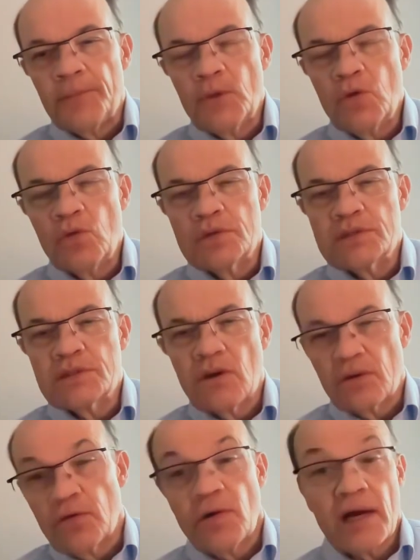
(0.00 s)
who is
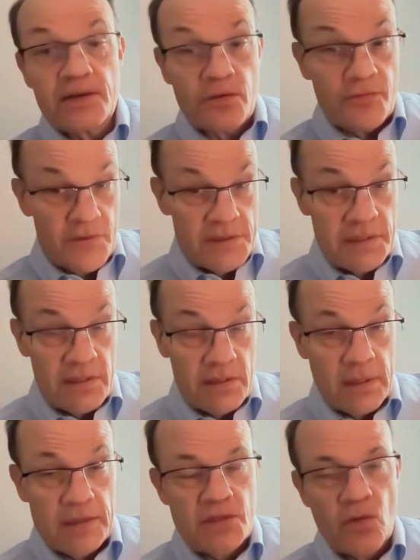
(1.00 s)
our director of
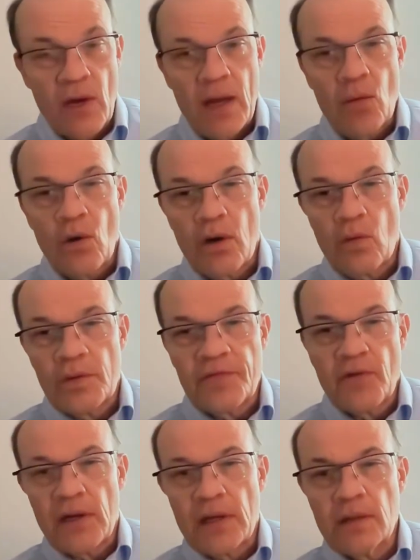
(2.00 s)
facilities, who I work with
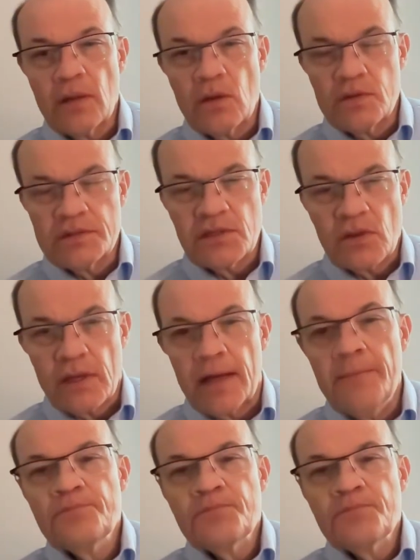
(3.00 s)
very closely.